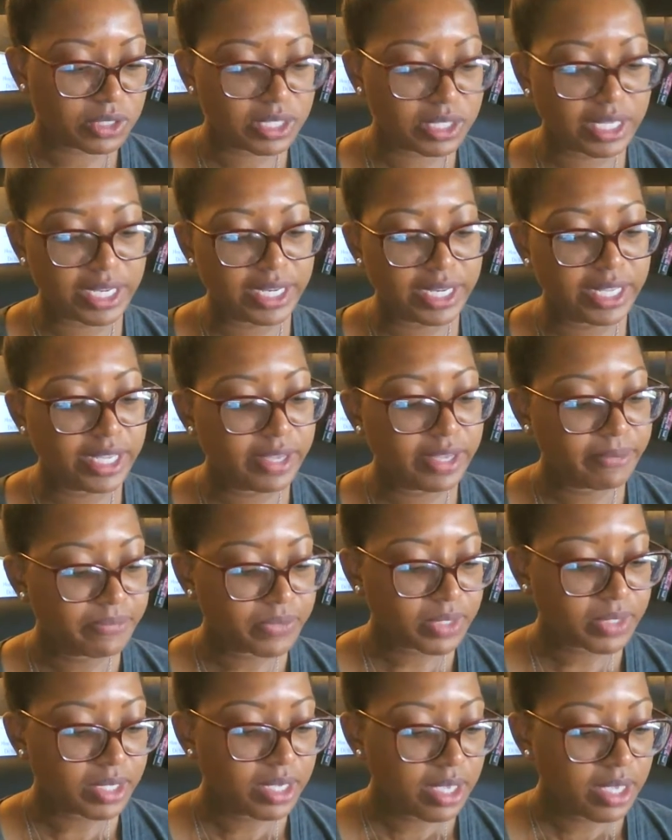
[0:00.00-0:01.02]
Lady.
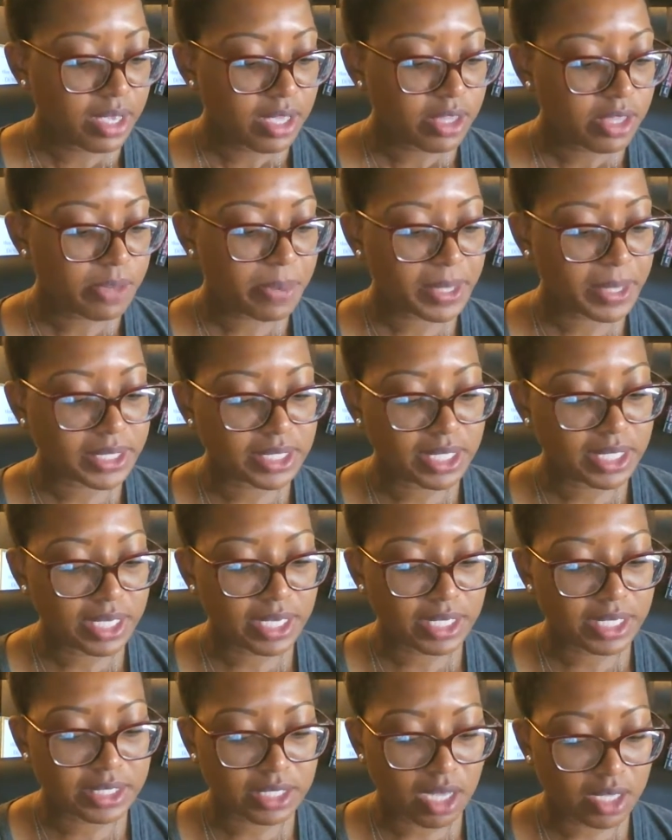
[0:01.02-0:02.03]
The
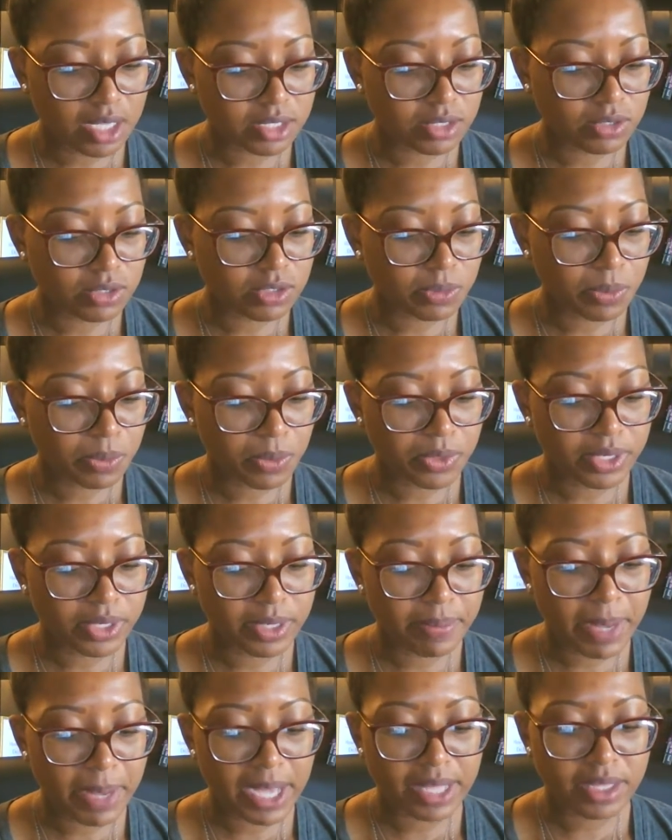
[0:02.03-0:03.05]
president is also
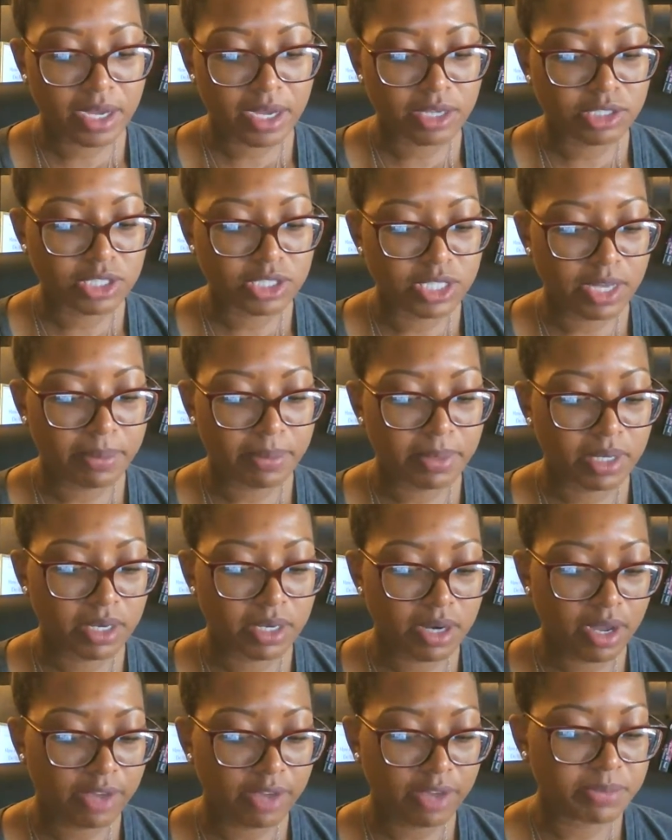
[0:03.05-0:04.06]
supported by a large
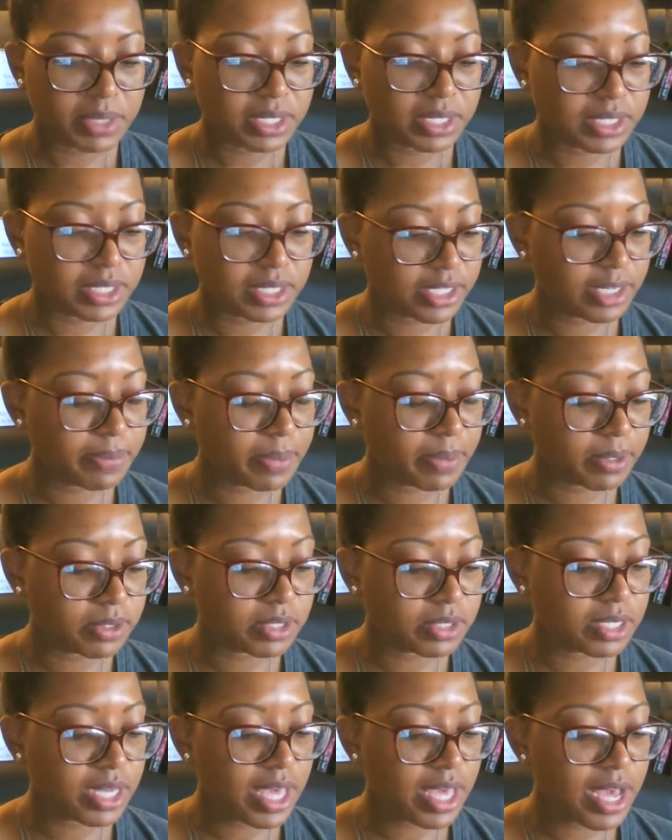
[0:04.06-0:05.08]
number of military
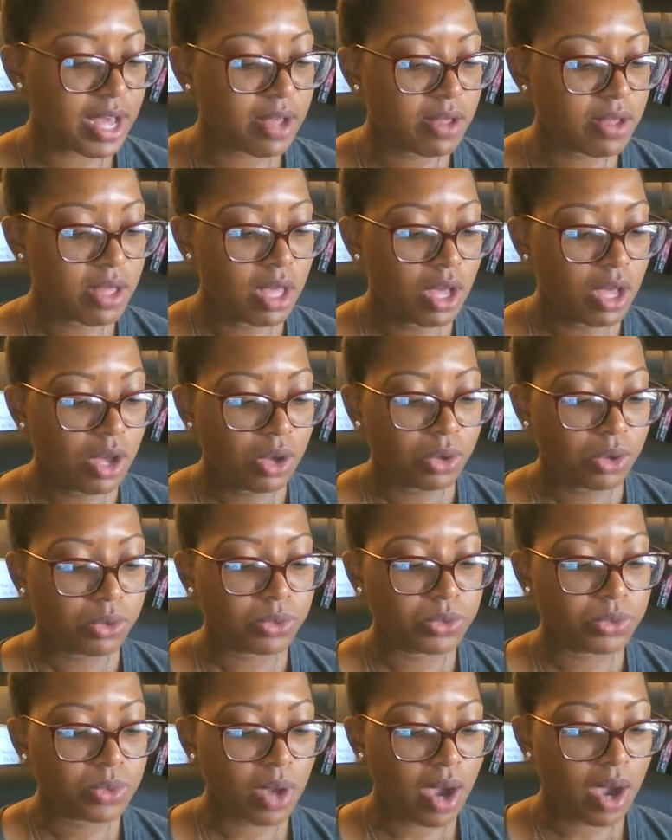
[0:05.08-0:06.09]
personnel
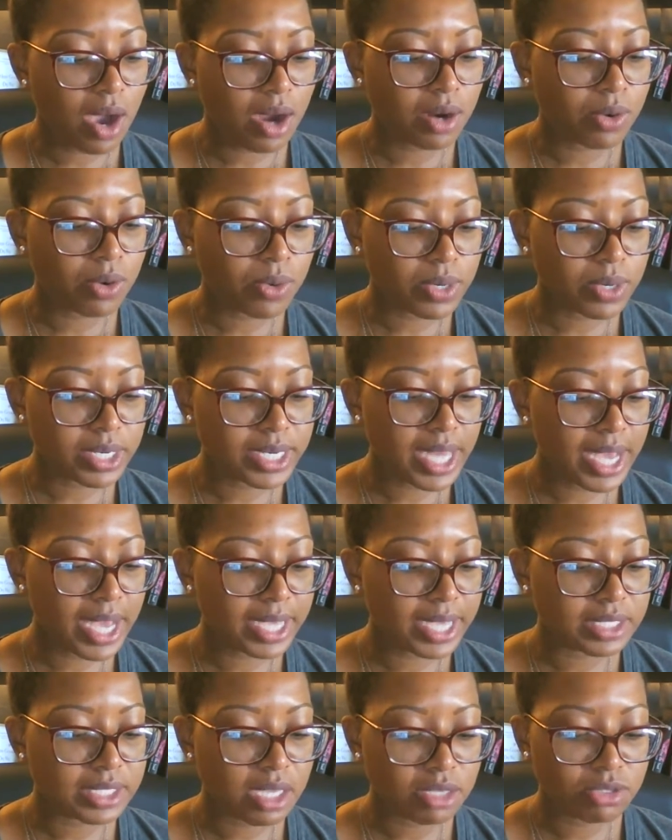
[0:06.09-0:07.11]
who are
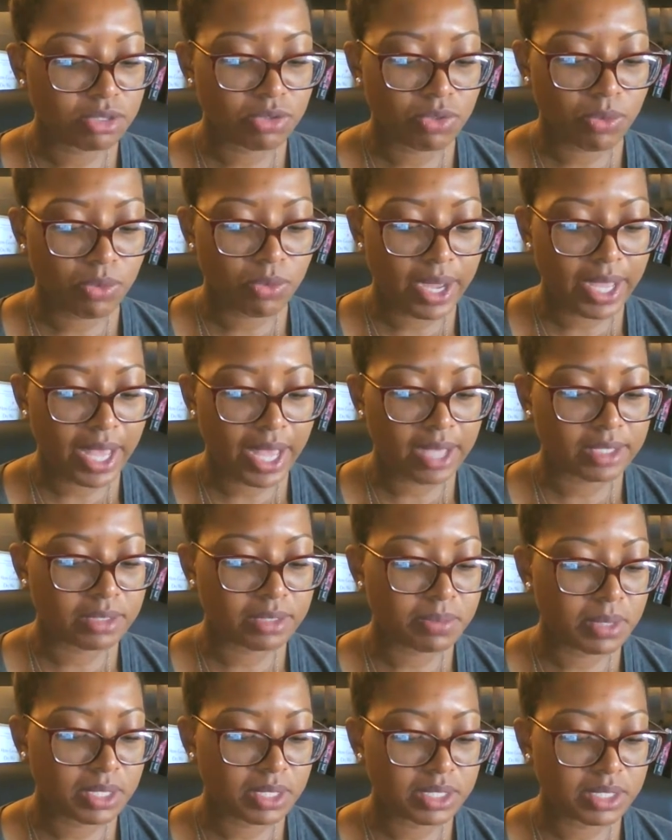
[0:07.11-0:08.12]
organized under the White House
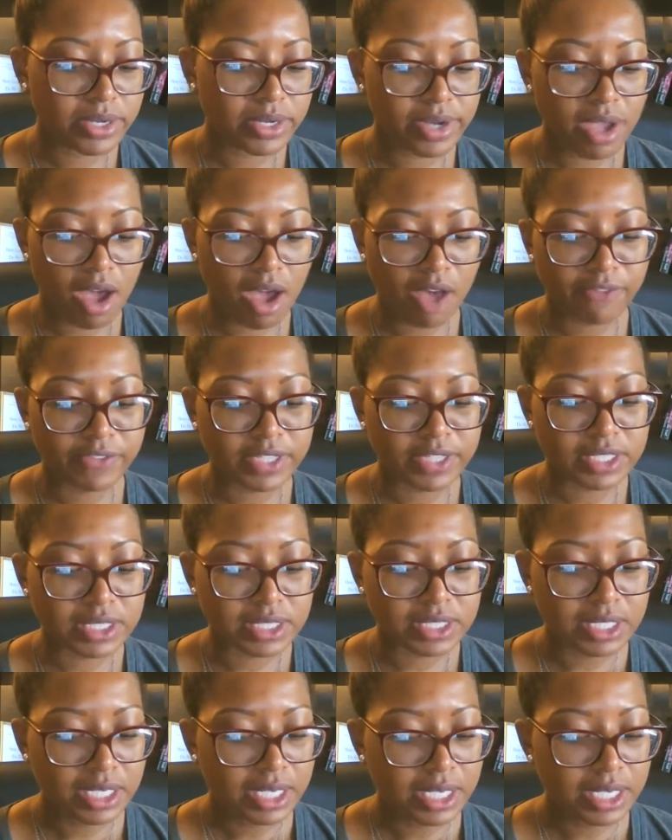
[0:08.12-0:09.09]
Military Office.